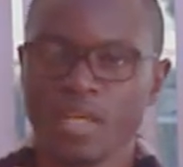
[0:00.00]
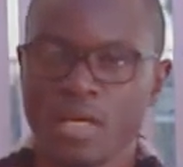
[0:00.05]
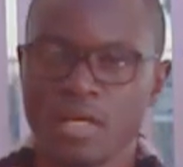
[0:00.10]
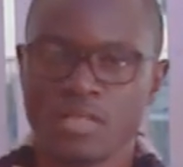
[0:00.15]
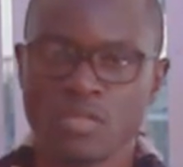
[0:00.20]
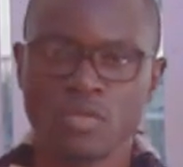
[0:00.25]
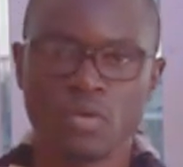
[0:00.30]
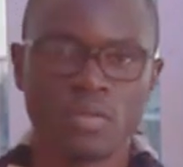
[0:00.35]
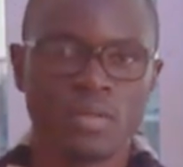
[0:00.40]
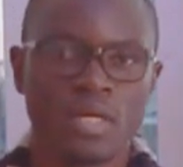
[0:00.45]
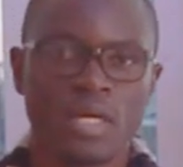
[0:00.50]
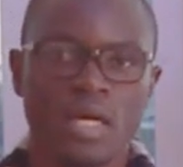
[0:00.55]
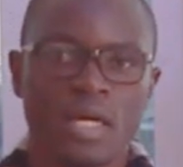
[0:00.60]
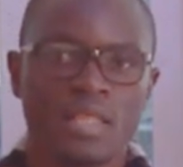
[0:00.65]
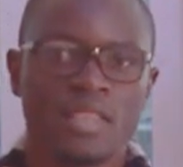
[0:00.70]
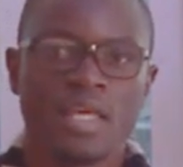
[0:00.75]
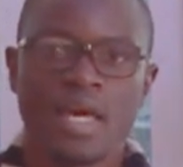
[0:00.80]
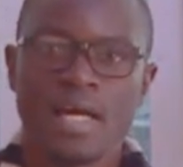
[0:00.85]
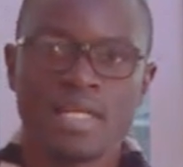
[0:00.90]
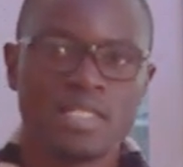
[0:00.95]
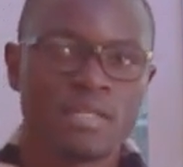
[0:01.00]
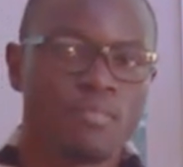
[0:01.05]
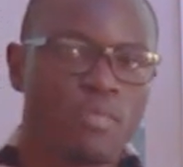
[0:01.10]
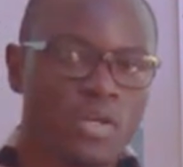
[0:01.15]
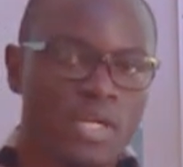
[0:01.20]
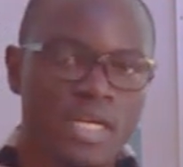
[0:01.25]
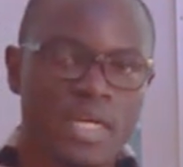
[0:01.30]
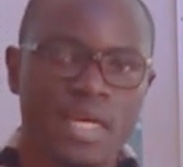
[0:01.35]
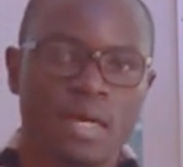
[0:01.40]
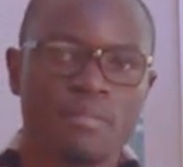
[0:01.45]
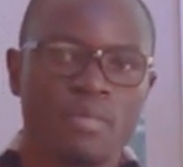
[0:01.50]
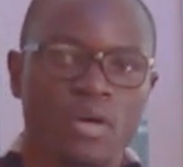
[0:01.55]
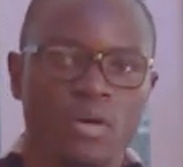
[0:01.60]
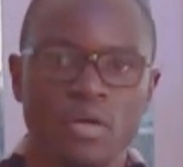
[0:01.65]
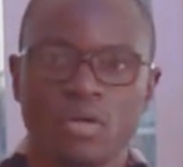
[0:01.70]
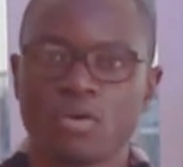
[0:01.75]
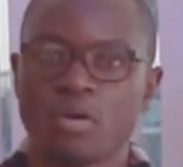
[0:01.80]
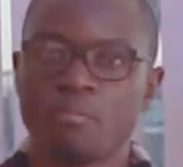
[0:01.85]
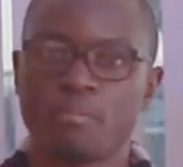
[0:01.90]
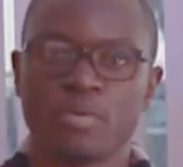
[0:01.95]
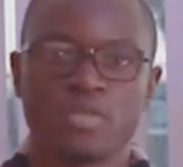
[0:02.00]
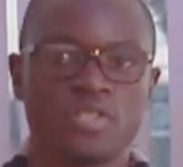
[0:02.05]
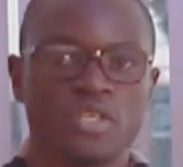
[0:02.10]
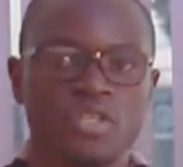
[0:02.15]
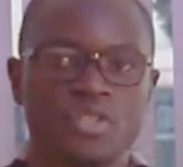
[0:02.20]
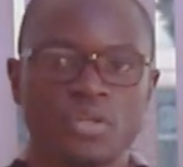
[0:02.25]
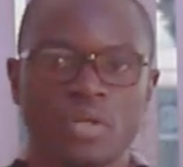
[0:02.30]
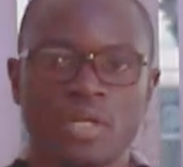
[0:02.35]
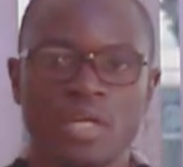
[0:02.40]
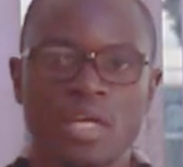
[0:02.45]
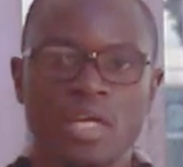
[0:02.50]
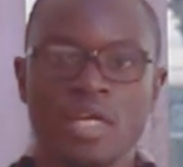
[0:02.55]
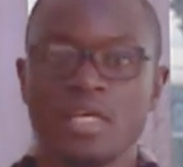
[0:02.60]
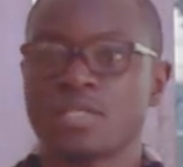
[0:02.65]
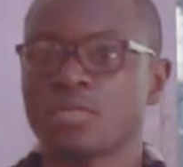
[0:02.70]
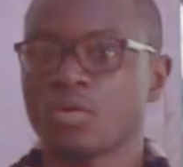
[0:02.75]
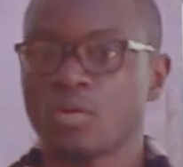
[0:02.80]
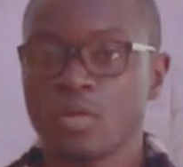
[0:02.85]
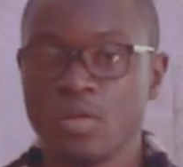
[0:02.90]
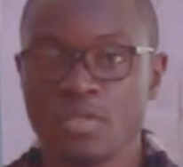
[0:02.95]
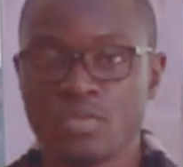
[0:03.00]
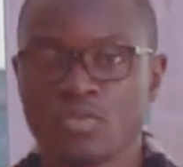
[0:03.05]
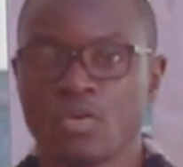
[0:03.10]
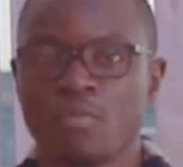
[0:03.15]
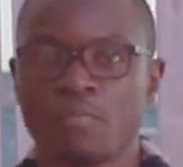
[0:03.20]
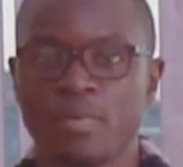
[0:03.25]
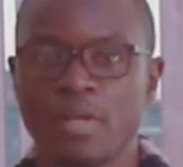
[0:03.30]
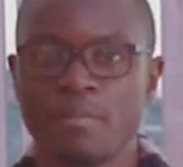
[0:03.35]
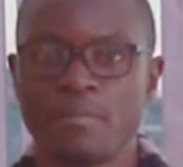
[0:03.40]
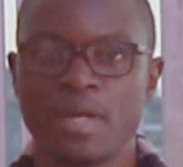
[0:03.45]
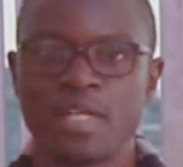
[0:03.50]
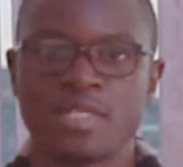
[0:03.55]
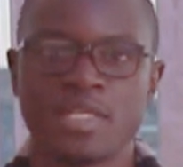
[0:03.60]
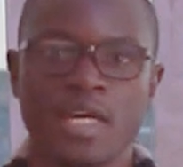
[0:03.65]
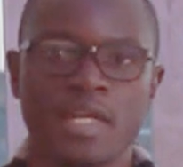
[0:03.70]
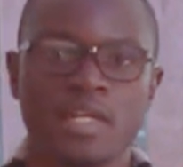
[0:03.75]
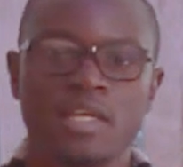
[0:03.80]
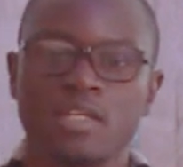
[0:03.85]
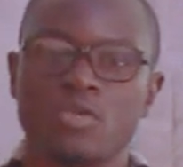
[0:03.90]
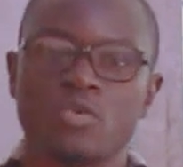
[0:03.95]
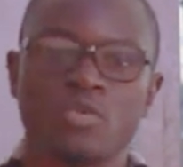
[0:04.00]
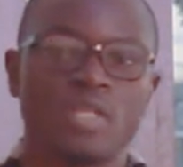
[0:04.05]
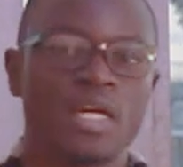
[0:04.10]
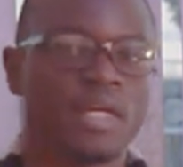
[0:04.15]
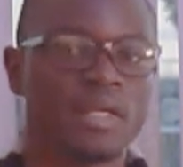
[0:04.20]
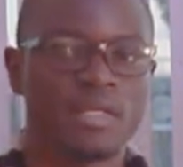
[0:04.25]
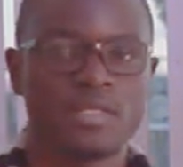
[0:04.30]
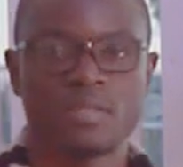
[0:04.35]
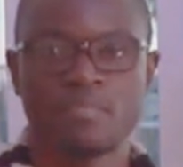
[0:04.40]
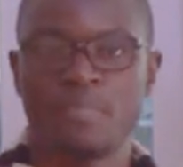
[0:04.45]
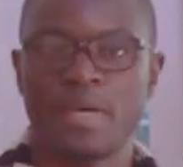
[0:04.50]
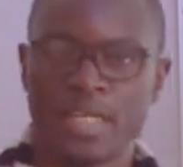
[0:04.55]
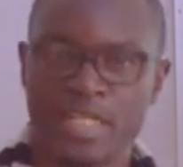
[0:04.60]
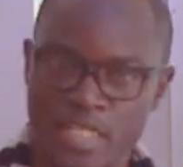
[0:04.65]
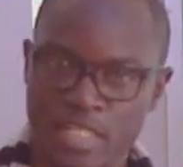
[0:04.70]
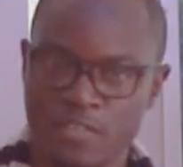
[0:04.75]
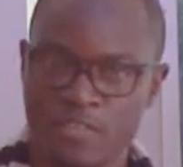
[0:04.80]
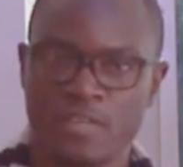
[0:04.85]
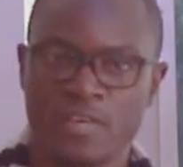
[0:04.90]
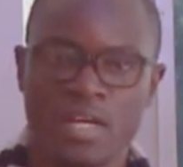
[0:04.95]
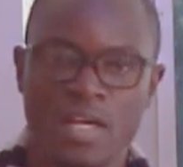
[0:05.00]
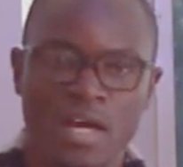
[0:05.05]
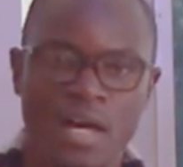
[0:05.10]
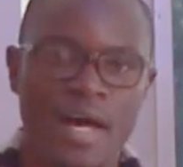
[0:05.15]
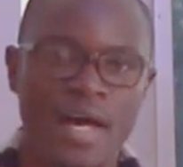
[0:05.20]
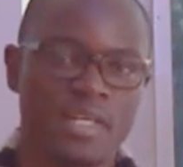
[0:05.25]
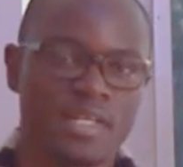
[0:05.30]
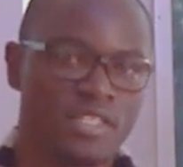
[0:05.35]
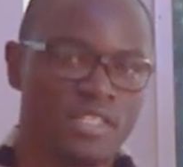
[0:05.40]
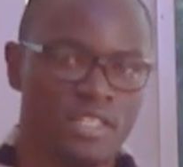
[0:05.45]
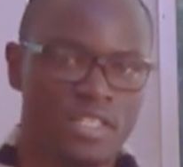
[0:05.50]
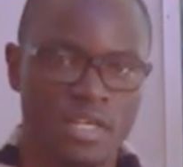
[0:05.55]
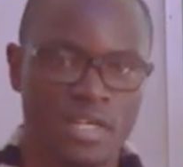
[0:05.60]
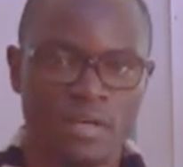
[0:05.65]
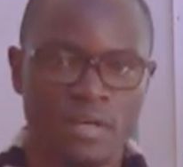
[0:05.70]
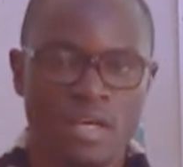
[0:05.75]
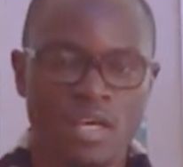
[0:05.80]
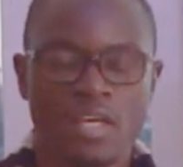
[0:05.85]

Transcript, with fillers: So the antibody chemical composition is always complementary to the respective antigen.